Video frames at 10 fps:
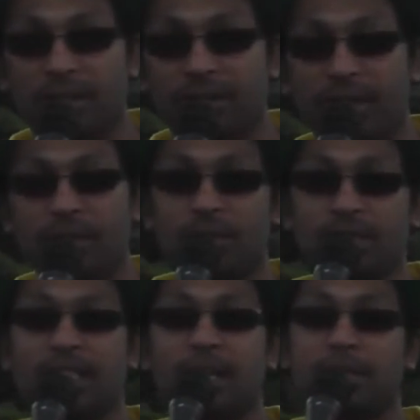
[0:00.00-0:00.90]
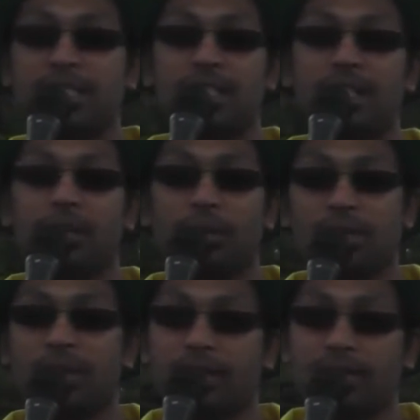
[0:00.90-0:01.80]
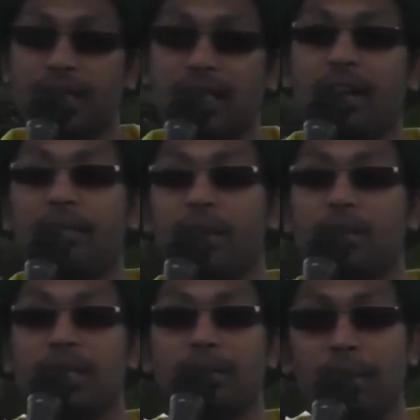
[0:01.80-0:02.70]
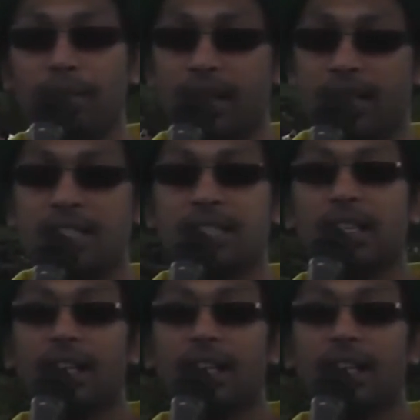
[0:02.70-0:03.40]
of the FOC committee, who is one of the founding members,